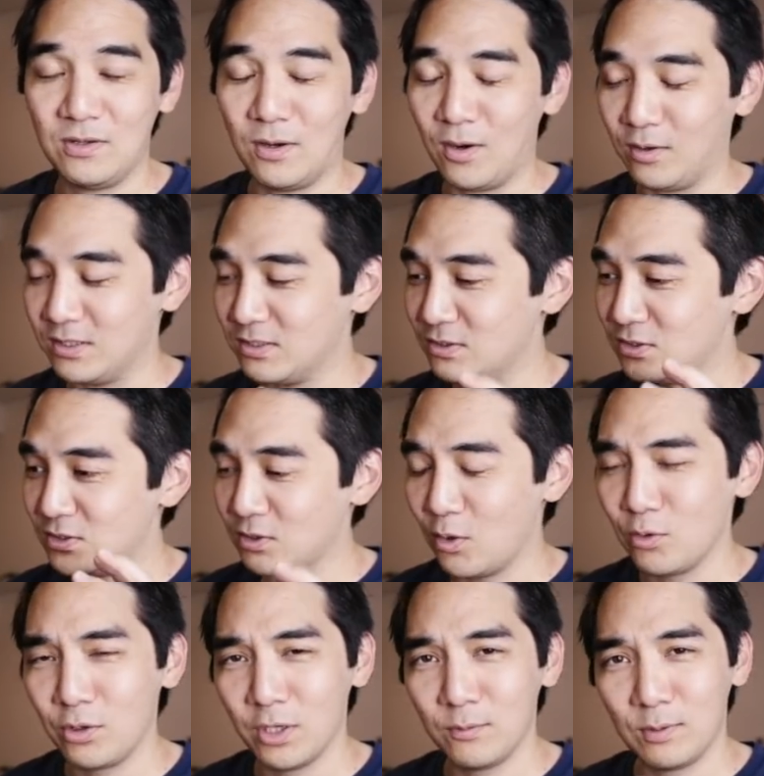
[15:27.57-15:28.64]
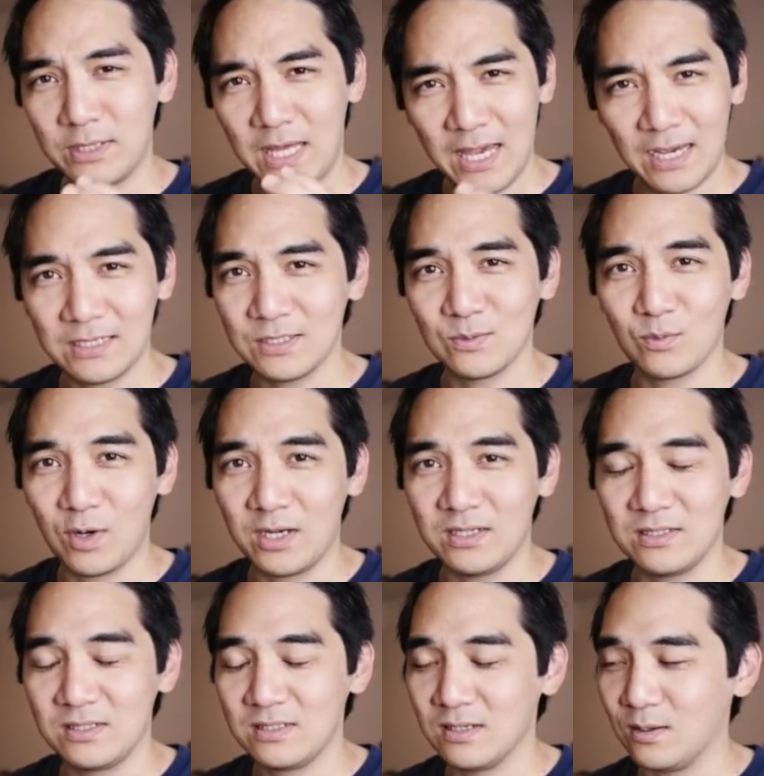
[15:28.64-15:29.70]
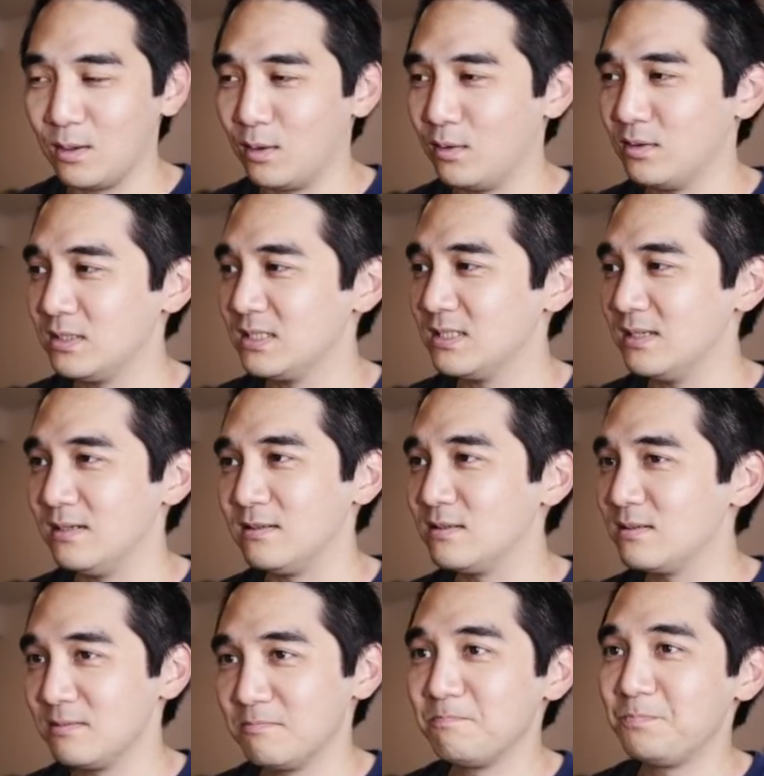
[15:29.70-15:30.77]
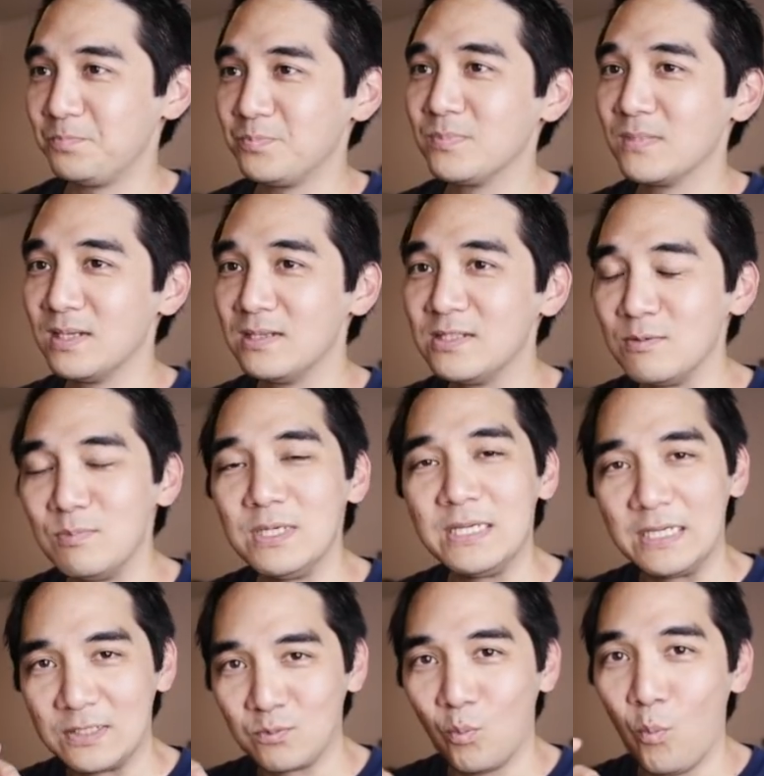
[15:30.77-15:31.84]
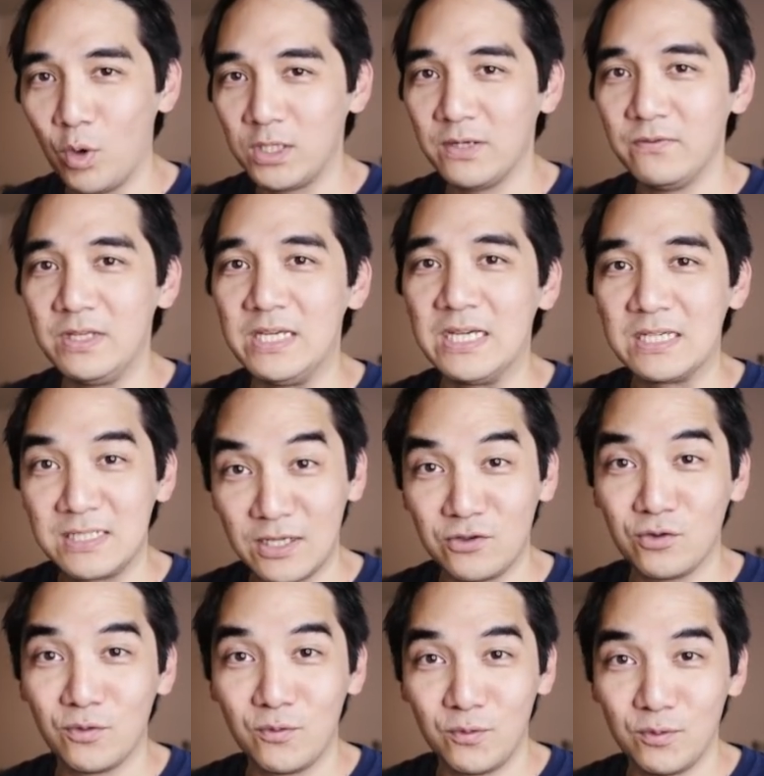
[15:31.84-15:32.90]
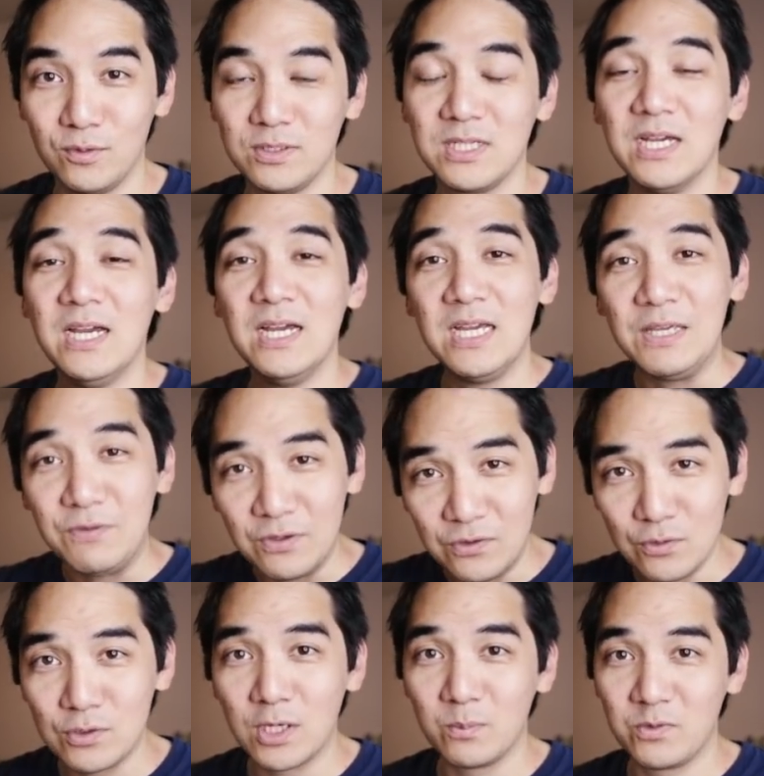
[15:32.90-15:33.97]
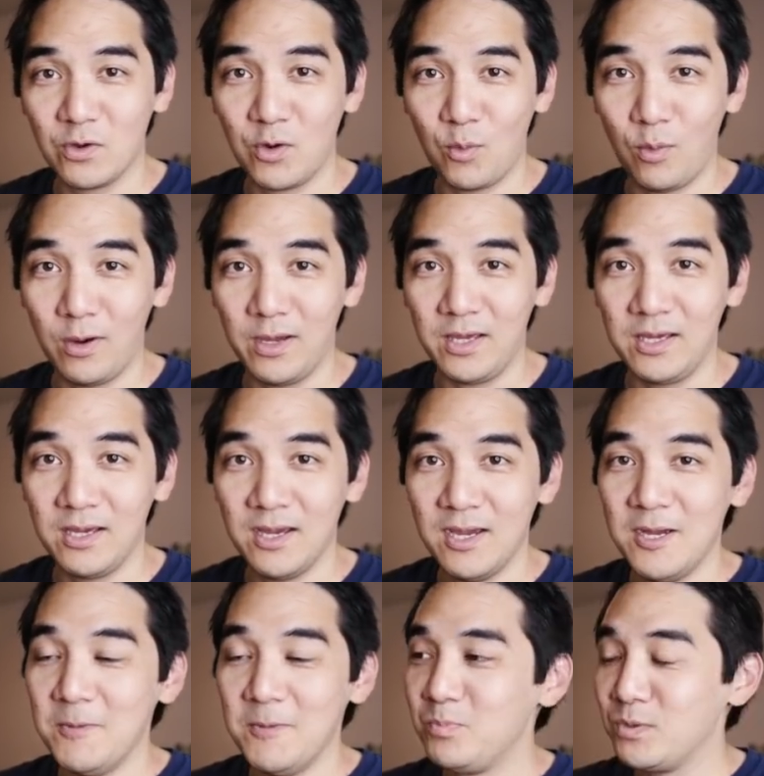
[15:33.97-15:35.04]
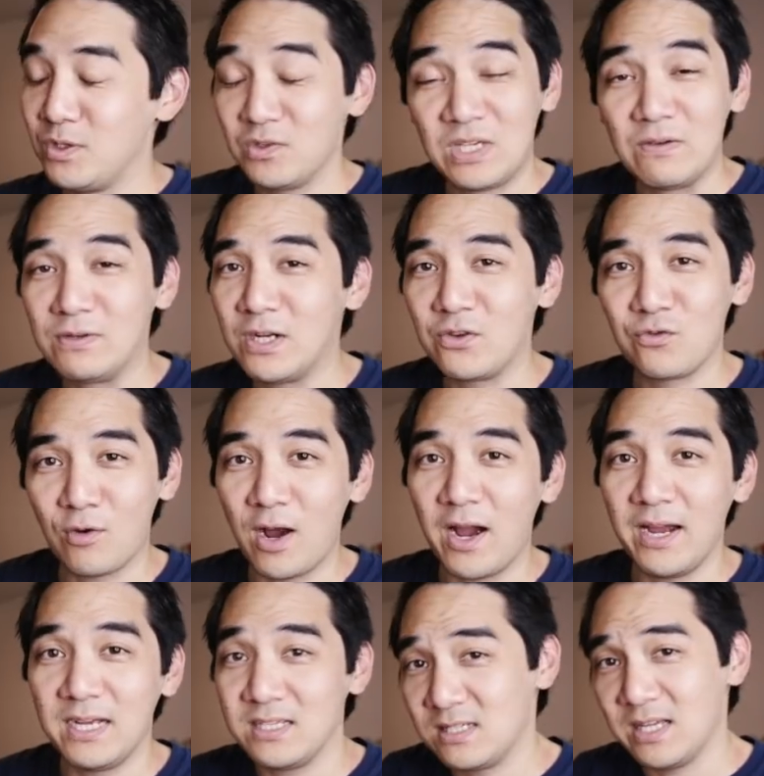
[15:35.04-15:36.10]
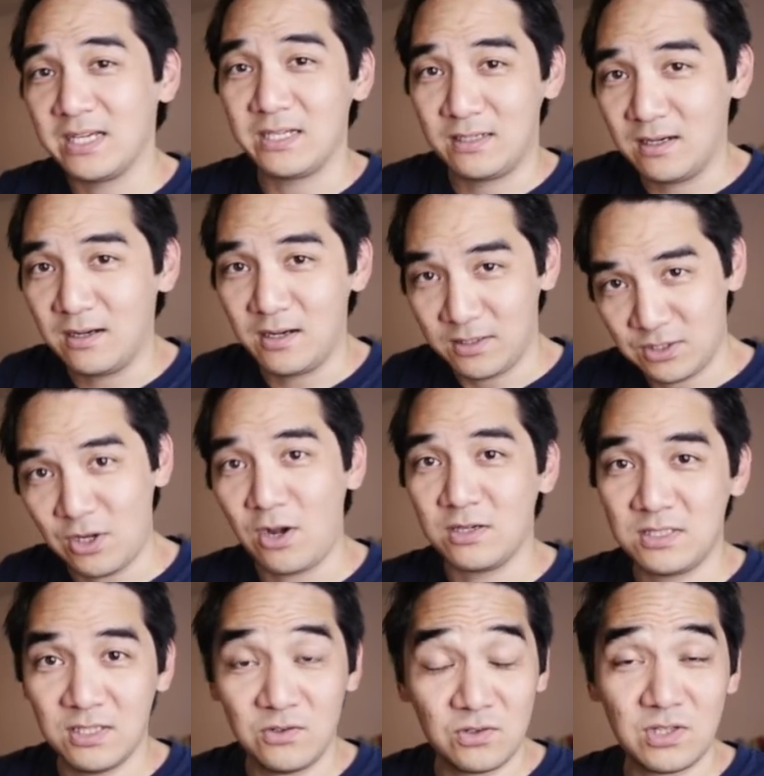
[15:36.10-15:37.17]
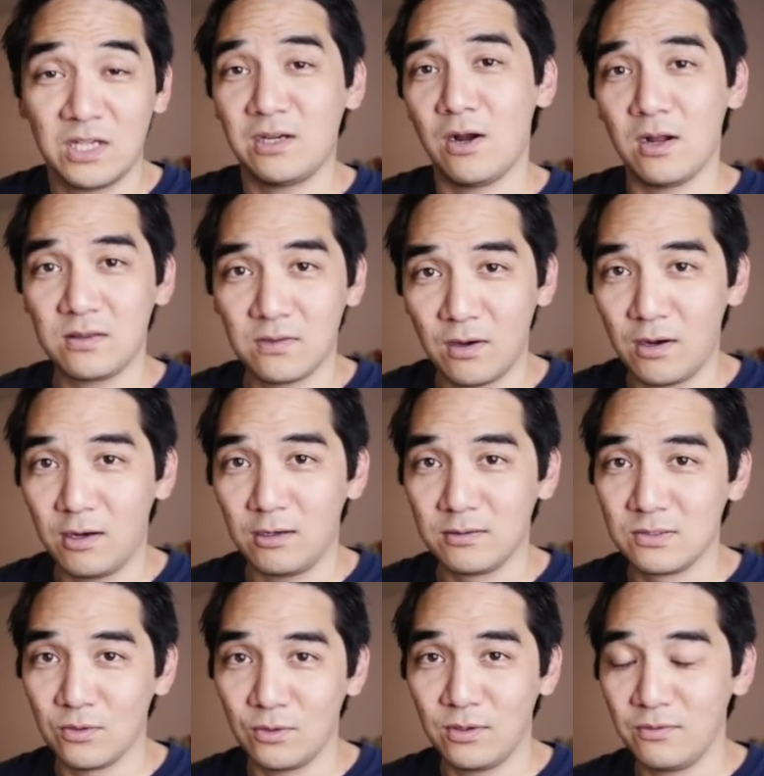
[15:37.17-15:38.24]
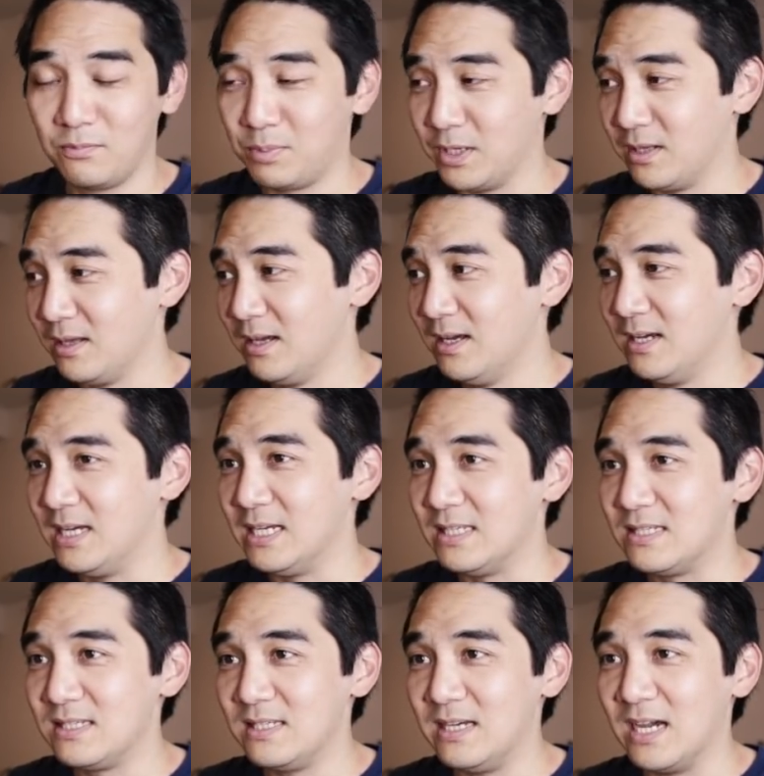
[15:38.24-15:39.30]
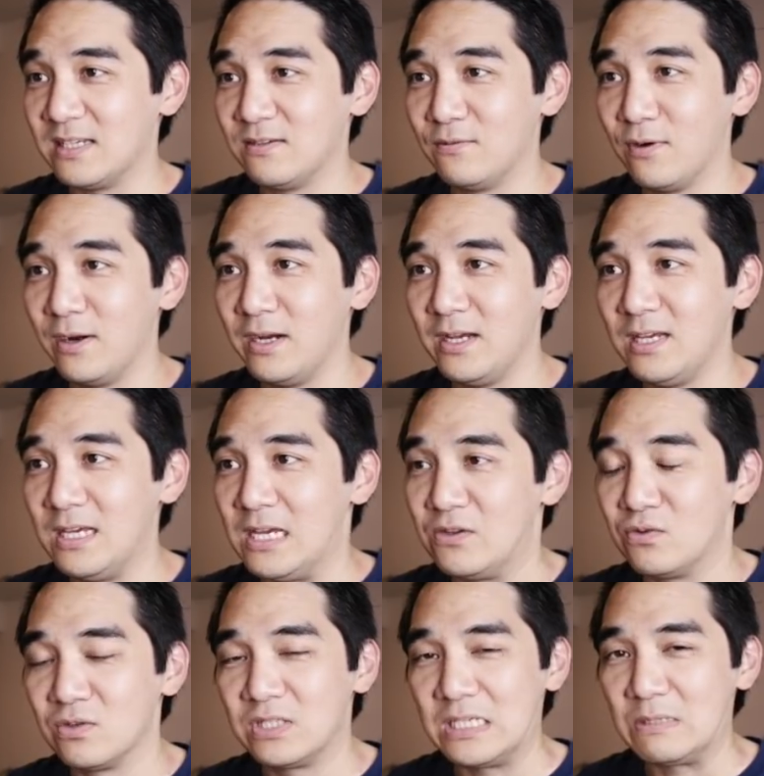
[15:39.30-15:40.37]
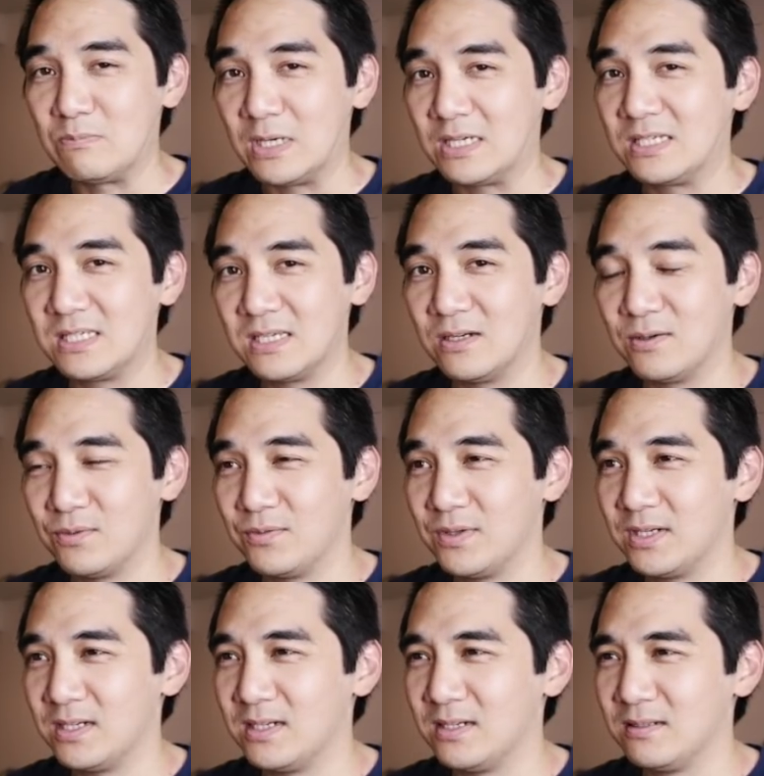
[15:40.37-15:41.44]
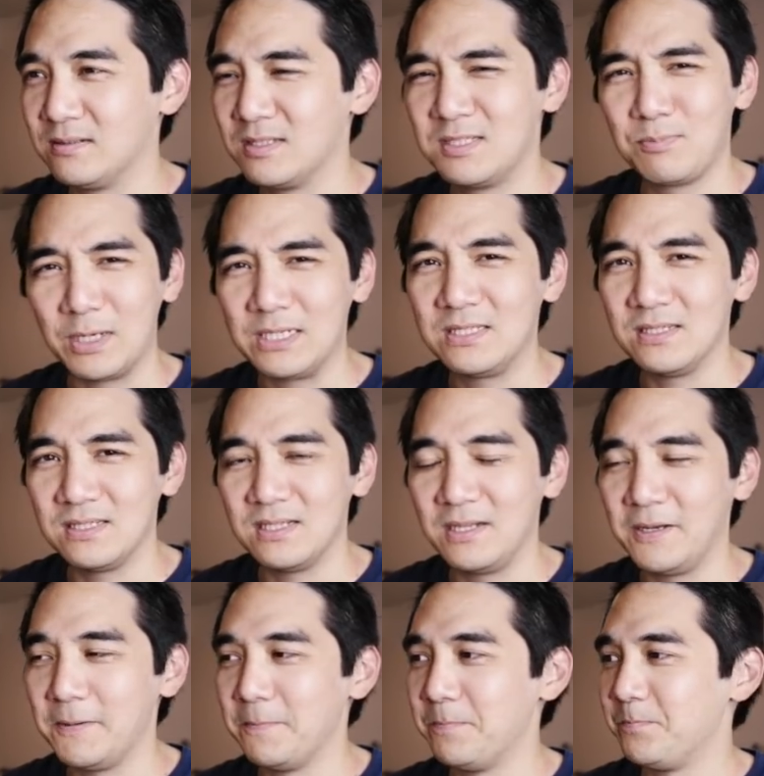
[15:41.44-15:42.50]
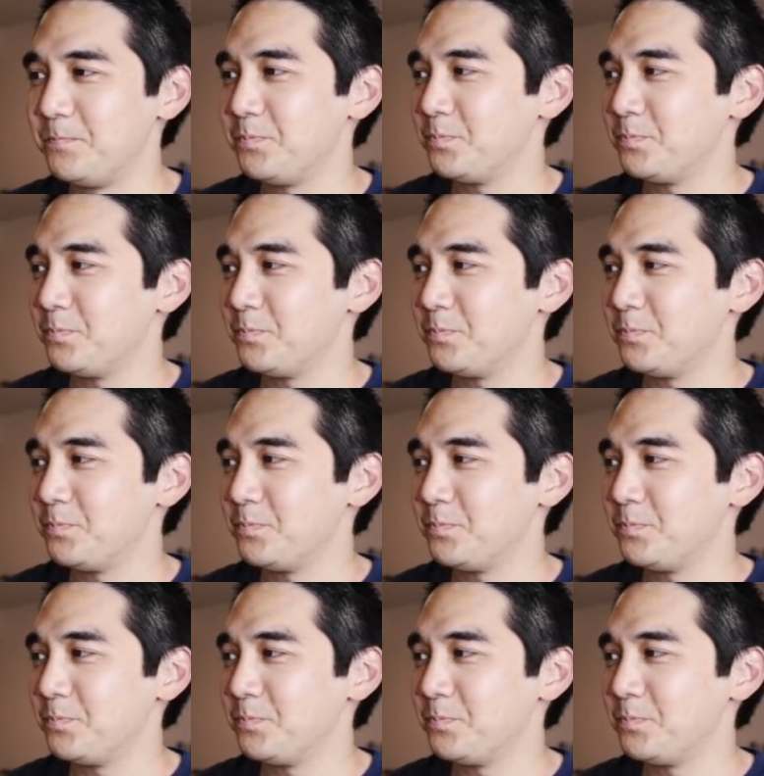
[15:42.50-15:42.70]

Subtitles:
Oh, it's so good with eggs and rice. Oh, it's to me, it's one of the essential foods. If you do come to Hawaii, just give it a try. It's like sausage, it's like hot dog, sort of, but it has a very interesting mix of spices in it.